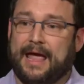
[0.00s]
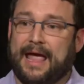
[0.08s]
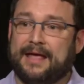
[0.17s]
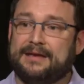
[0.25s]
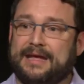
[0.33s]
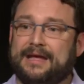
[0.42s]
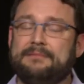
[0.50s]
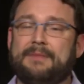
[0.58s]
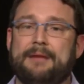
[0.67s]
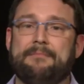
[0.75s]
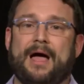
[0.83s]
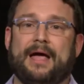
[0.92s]
And in
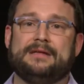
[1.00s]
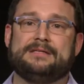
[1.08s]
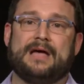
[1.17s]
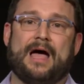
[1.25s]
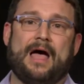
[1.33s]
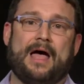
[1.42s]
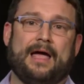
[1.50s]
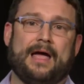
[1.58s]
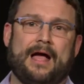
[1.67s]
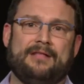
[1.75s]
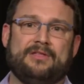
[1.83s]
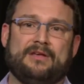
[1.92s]
my mind's eye,
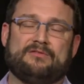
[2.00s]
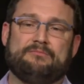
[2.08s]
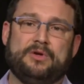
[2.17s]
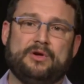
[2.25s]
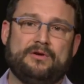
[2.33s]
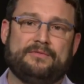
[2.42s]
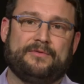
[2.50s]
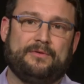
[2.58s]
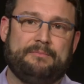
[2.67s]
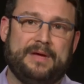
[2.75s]
on this beautiful